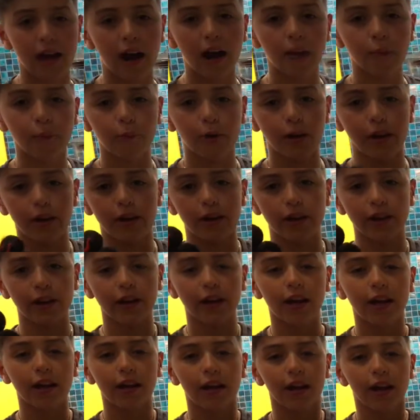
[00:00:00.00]
I'm
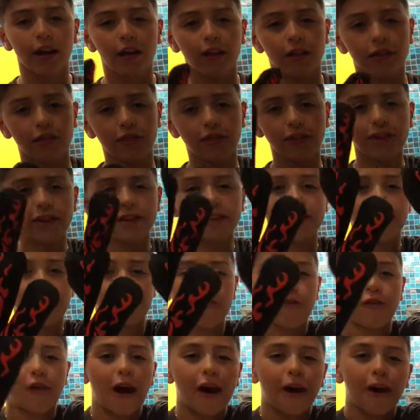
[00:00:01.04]
wearing these
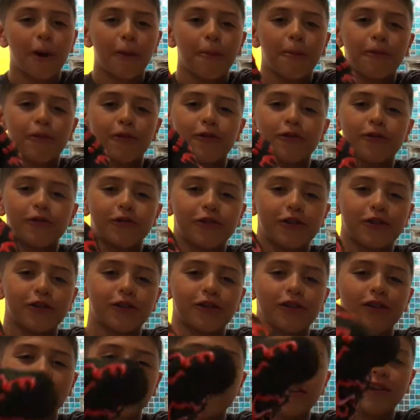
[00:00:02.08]
fireproof
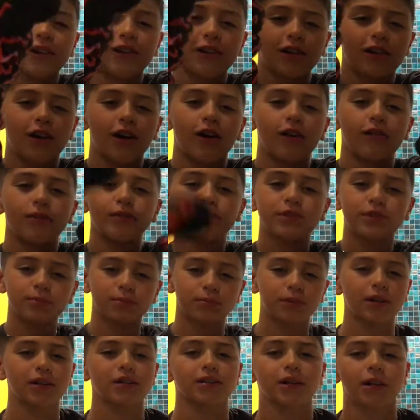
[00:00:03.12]
gloves
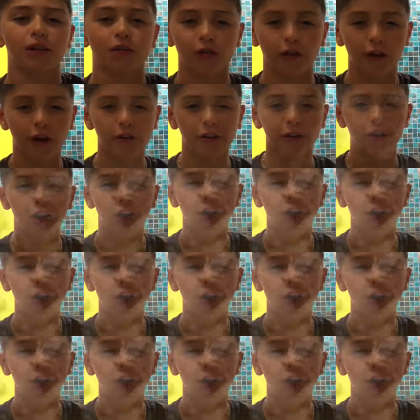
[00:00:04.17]
because it's very